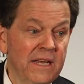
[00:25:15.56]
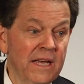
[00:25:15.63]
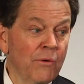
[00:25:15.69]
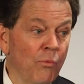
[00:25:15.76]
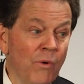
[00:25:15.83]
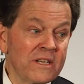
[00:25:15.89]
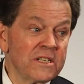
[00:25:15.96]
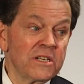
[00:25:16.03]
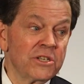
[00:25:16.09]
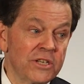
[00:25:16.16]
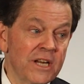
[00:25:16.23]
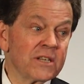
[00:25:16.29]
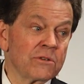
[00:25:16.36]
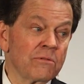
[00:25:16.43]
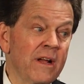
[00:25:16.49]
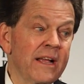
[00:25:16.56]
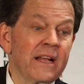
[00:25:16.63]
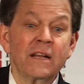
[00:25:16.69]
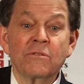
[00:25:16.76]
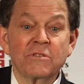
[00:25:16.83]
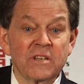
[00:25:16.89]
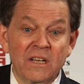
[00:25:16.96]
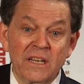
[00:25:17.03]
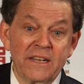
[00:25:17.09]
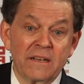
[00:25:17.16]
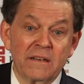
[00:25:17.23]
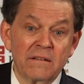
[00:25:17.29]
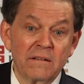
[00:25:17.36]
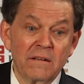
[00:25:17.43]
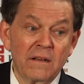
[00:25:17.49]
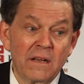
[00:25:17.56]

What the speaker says: It wasn't just Reagan, it was Clinton.